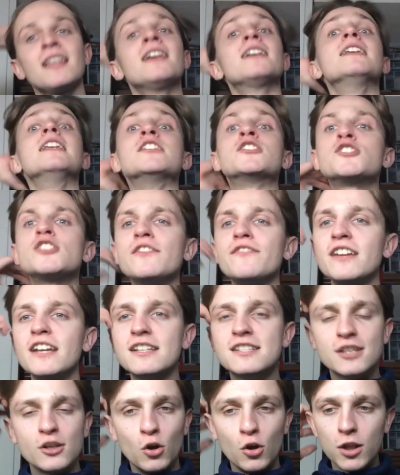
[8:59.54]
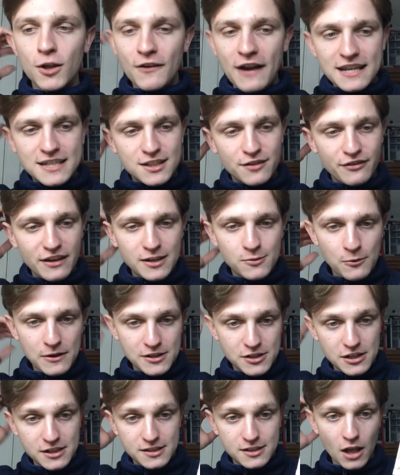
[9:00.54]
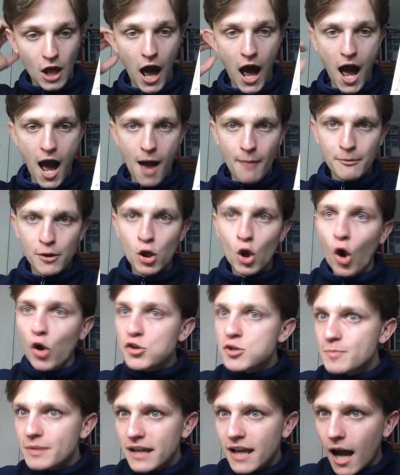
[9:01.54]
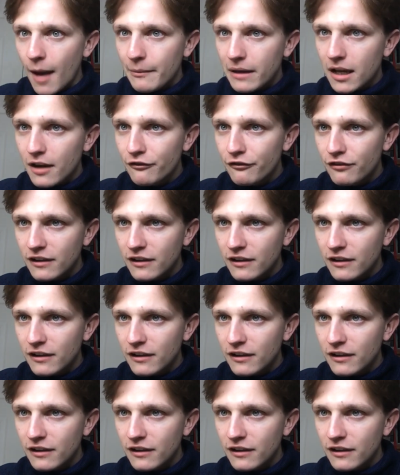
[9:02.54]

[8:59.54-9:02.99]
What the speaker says: lascivious and all the rest of it, which is not becoming of